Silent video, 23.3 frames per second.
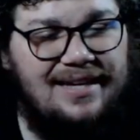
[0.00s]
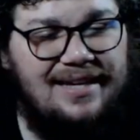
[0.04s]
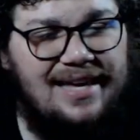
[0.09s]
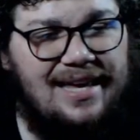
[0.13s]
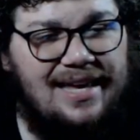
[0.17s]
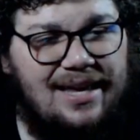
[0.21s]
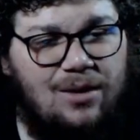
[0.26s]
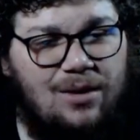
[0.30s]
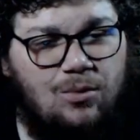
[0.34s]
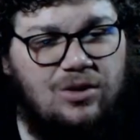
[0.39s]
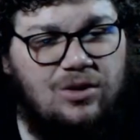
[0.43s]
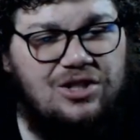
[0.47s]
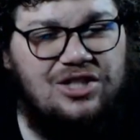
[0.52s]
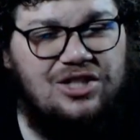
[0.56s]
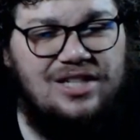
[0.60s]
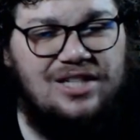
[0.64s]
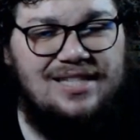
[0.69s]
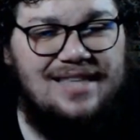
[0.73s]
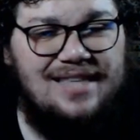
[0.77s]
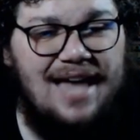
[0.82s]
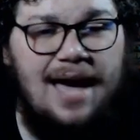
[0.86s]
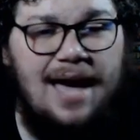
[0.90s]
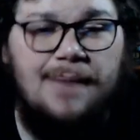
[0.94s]
was
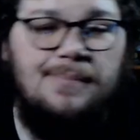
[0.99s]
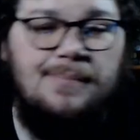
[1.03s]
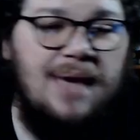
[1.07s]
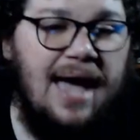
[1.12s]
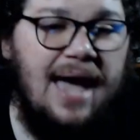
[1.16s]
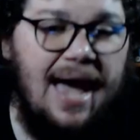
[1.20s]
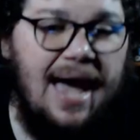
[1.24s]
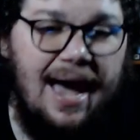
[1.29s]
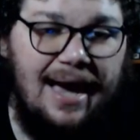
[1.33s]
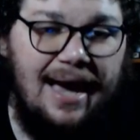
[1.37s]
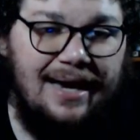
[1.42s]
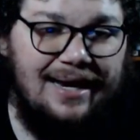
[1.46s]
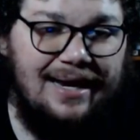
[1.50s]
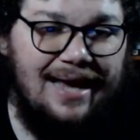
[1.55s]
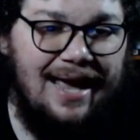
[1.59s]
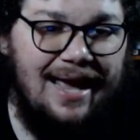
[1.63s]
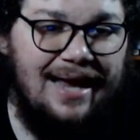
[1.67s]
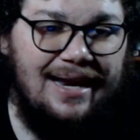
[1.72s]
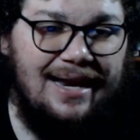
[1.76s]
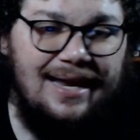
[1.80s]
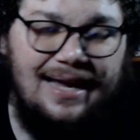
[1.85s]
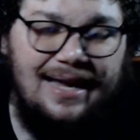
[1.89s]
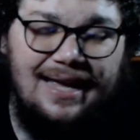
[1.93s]
just that bad.
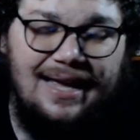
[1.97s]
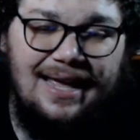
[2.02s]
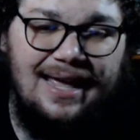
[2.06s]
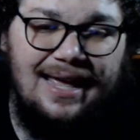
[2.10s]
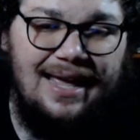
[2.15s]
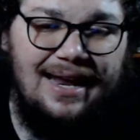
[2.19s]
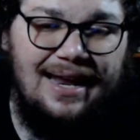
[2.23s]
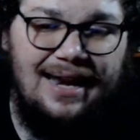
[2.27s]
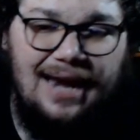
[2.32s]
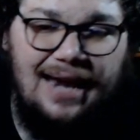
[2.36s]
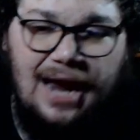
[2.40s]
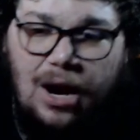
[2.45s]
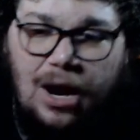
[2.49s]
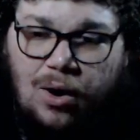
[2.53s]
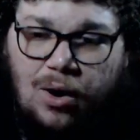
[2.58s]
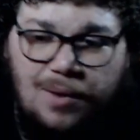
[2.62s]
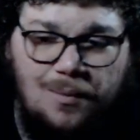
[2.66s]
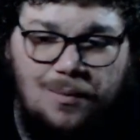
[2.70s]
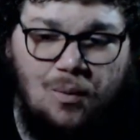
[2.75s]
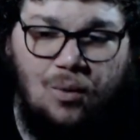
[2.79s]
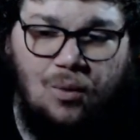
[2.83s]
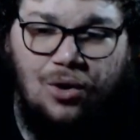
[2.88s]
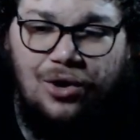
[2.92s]
And now
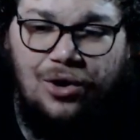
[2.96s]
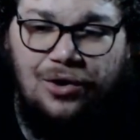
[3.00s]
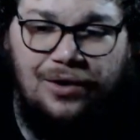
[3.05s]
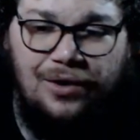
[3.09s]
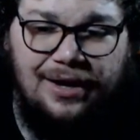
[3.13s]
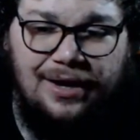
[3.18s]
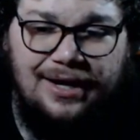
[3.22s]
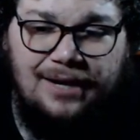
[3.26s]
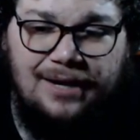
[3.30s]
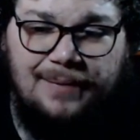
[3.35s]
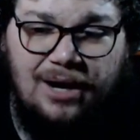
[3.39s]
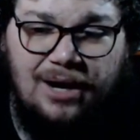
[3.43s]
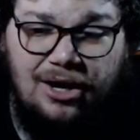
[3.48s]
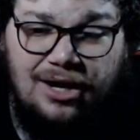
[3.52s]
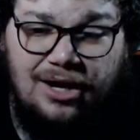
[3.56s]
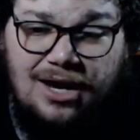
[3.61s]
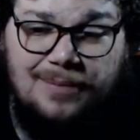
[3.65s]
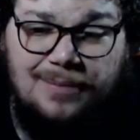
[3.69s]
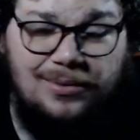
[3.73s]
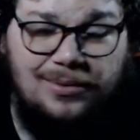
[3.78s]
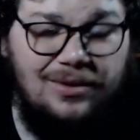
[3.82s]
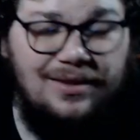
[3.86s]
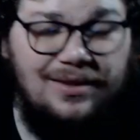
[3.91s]
I'm worried about a
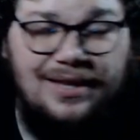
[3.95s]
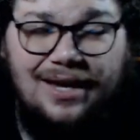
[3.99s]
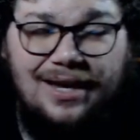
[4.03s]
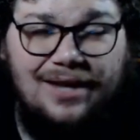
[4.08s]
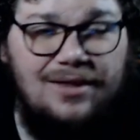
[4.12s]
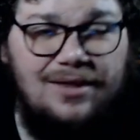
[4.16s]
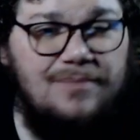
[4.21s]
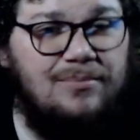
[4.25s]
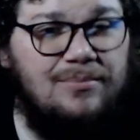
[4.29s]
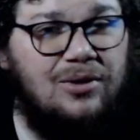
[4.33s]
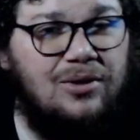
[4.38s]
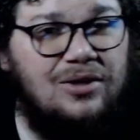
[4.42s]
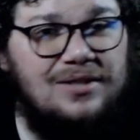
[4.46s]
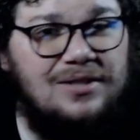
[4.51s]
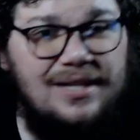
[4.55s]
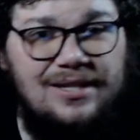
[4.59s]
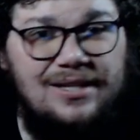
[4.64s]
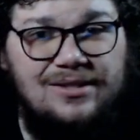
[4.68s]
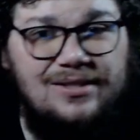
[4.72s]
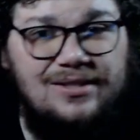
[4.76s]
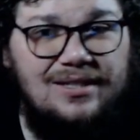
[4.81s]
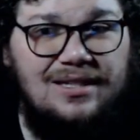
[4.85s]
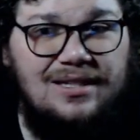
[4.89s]
couple of the other books I
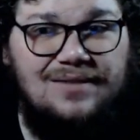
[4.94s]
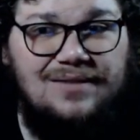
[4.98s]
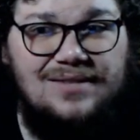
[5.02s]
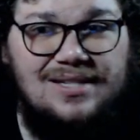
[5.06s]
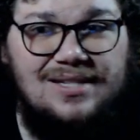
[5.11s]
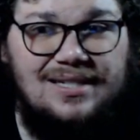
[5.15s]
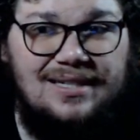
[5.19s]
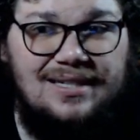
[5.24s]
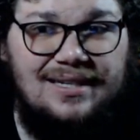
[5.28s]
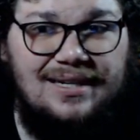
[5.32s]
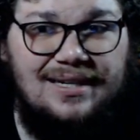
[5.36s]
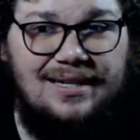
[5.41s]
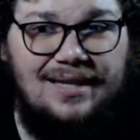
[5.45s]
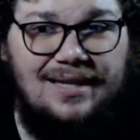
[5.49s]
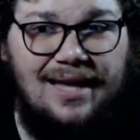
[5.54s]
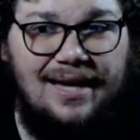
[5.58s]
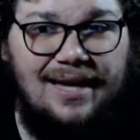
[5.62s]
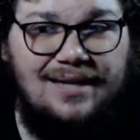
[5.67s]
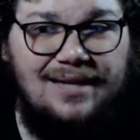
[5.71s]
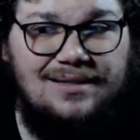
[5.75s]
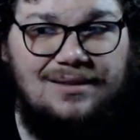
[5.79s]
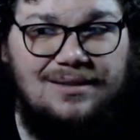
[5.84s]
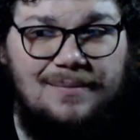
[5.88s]
used to love as a kid,
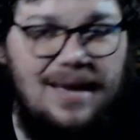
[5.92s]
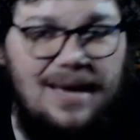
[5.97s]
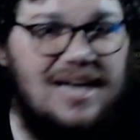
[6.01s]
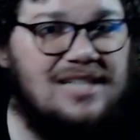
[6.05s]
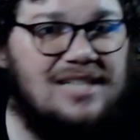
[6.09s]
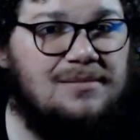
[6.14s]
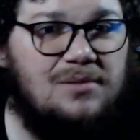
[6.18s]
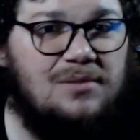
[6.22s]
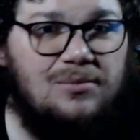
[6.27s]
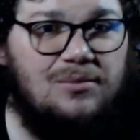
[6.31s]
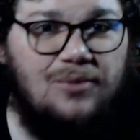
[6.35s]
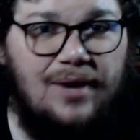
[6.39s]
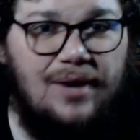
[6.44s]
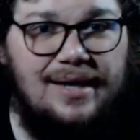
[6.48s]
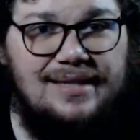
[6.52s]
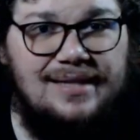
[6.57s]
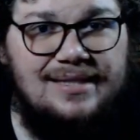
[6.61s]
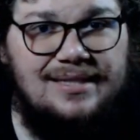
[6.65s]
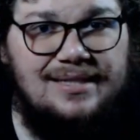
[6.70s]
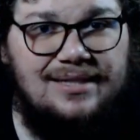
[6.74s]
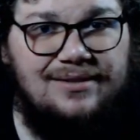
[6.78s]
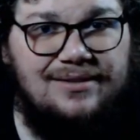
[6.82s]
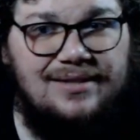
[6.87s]
like the Maximum
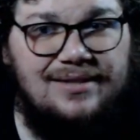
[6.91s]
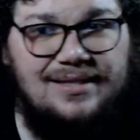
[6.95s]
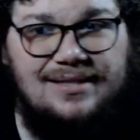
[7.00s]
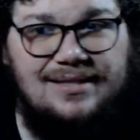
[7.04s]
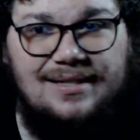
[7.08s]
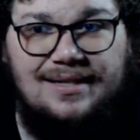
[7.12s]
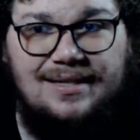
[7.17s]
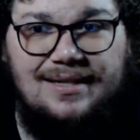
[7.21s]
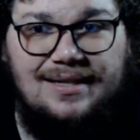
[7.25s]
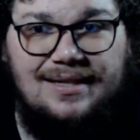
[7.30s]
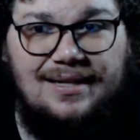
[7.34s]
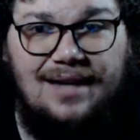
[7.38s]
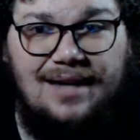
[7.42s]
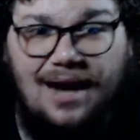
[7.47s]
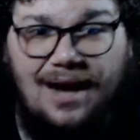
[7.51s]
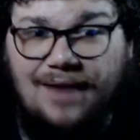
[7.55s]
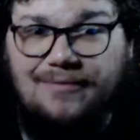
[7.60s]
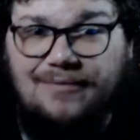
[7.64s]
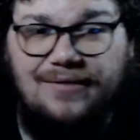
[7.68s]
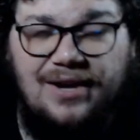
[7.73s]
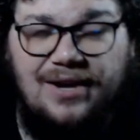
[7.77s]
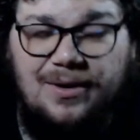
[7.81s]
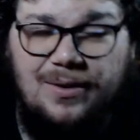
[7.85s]
Ride series.
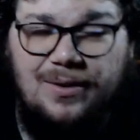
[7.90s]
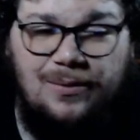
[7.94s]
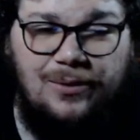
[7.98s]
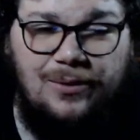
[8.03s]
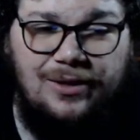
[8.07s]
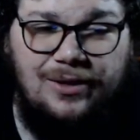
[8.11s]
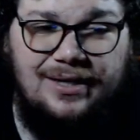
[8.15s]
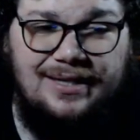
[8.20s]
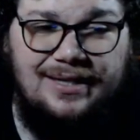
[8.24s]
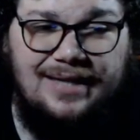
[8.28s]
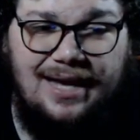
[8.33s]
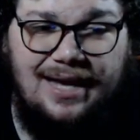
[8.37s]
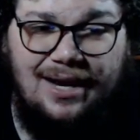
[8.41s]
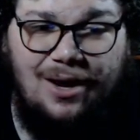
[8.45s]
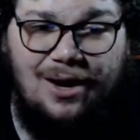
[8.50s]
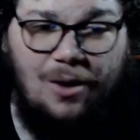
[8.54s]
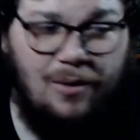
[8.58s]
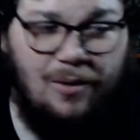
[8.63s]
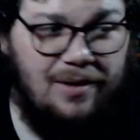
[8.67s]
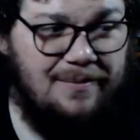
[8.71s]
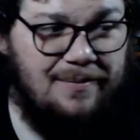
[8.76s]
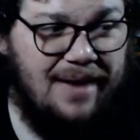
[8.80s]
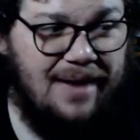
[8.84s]
I'm very worried that
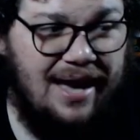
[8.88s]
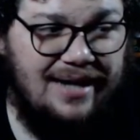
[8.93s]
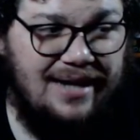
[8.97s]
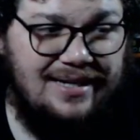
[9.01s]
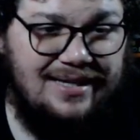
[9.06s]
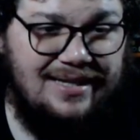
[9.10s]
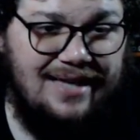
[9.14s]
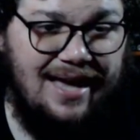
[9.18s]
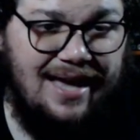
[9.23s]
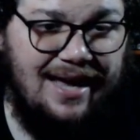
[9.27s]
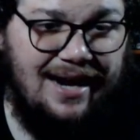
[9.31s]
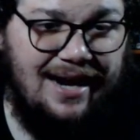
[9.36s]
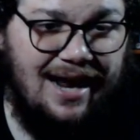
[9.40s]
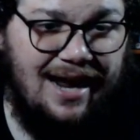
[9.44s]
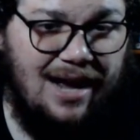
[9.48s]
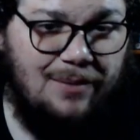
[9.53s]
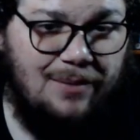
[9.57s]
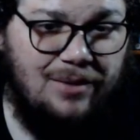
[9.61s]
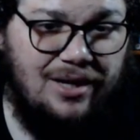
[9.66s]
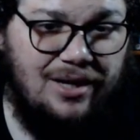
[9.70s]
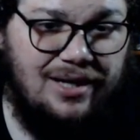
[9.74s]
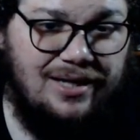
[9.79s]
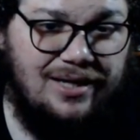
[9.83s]
going back to that,
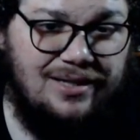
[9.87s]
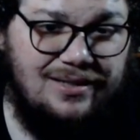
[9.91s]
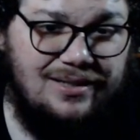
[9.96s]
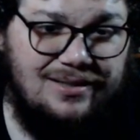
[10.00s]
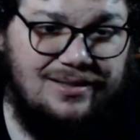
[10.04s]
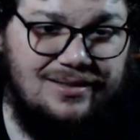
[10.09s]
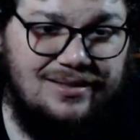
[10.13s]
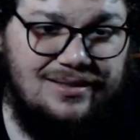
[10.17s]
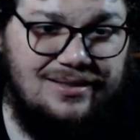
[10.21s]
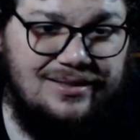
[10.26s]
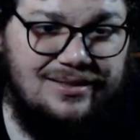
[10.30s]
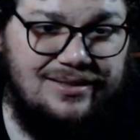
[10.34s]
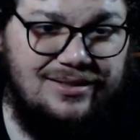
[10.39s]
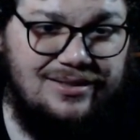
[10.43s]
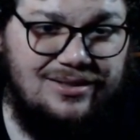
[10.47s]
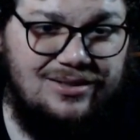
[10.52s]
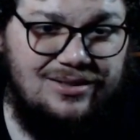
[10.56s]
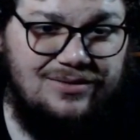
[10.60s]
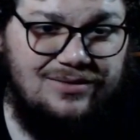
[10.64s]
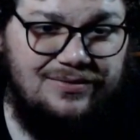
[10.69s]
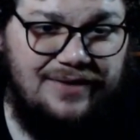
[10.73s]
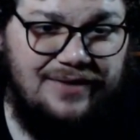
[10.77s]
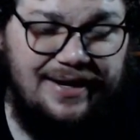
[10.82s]
I'm going to
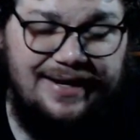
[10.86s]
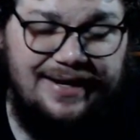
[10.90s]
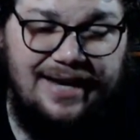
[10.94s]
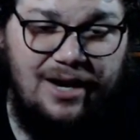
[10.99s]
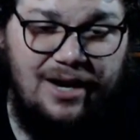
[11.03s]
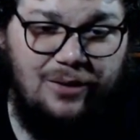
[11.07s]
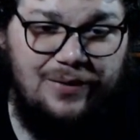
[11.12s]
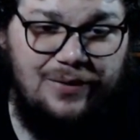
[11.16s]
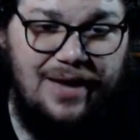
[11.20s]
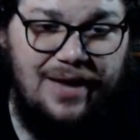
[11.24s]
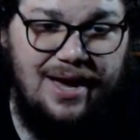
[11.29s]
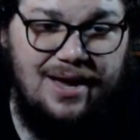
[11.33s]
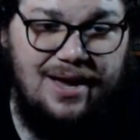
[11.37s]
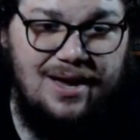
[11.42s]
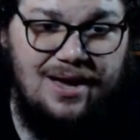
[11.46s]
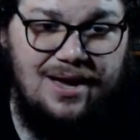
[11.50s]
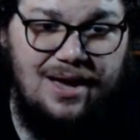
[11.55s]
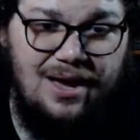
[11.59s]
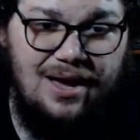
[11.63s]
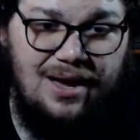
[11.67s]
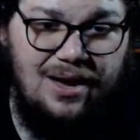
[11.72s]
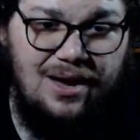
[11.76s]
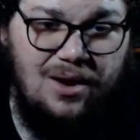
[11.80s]
find out that,
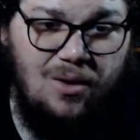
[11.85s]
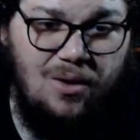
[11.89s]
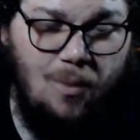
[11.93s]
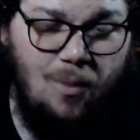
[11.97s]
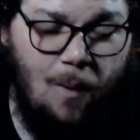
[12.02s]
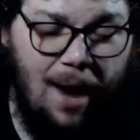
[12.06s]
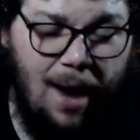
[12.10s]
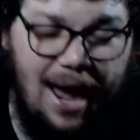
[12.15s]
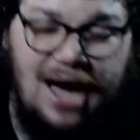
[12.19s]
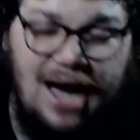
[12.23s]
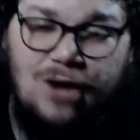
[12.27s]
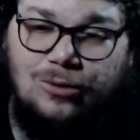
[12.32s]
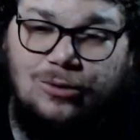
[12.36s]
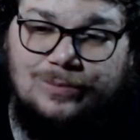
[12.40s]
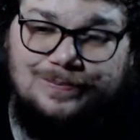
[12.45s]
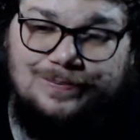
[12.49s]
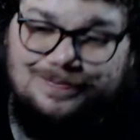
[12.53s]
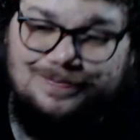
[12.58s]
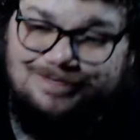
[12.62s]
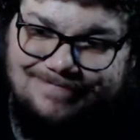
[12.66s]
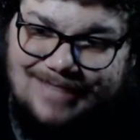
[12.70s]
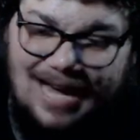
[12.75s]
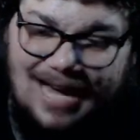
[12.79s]
wow,
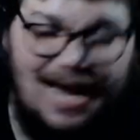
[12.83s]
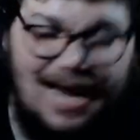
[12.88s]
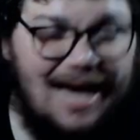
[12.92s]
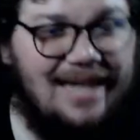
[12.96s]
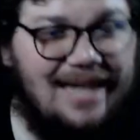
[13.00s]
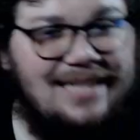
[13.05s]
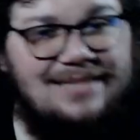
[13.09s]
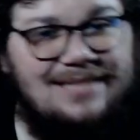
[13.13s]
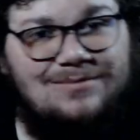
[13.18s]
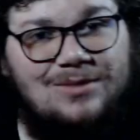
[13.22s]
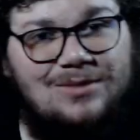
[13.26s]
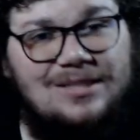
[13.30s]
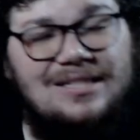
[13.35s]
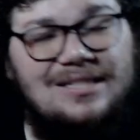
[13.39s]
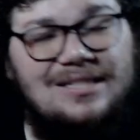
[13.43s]
I did